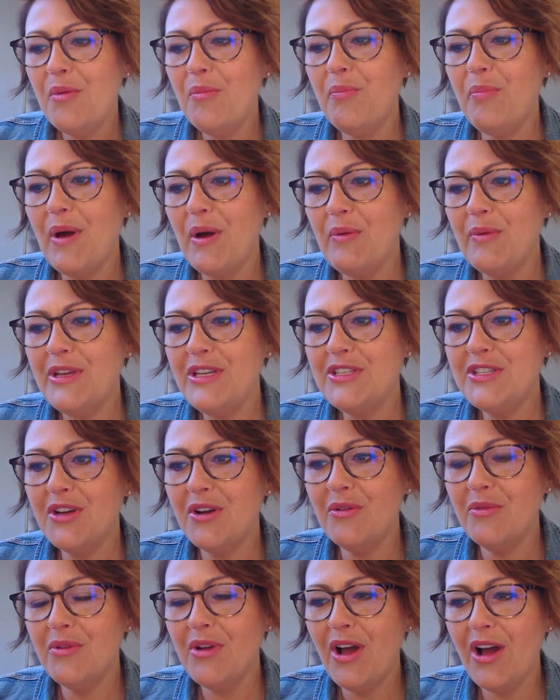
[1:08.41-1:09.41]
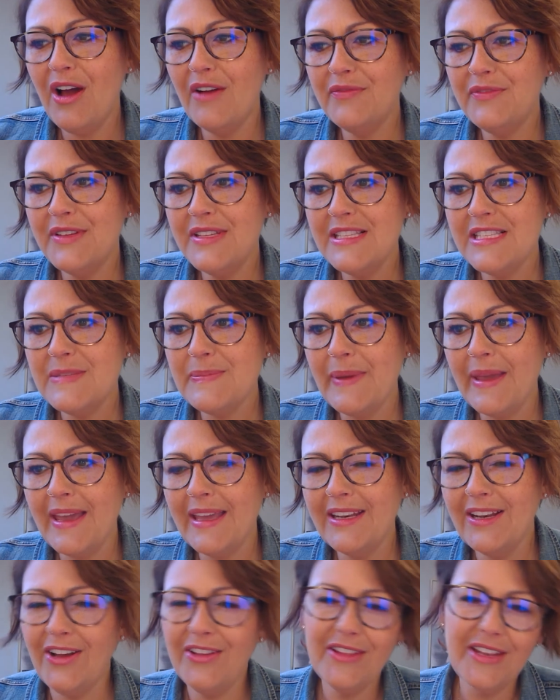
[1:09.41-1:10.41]
But we don't often
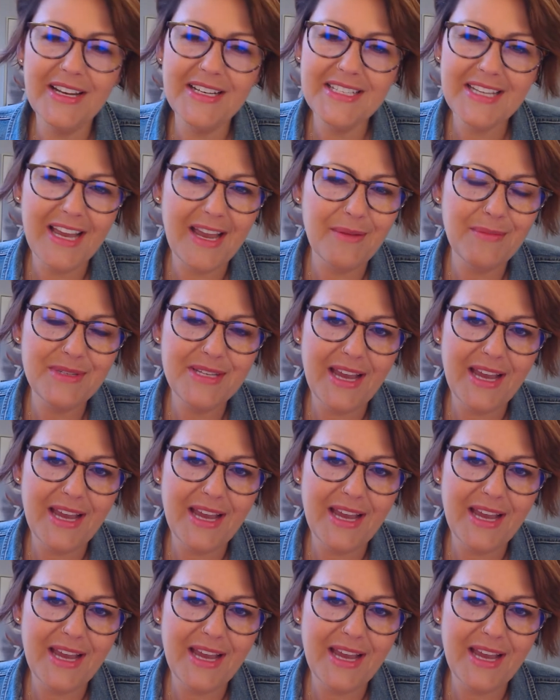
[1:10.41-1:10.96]
spend a lot of time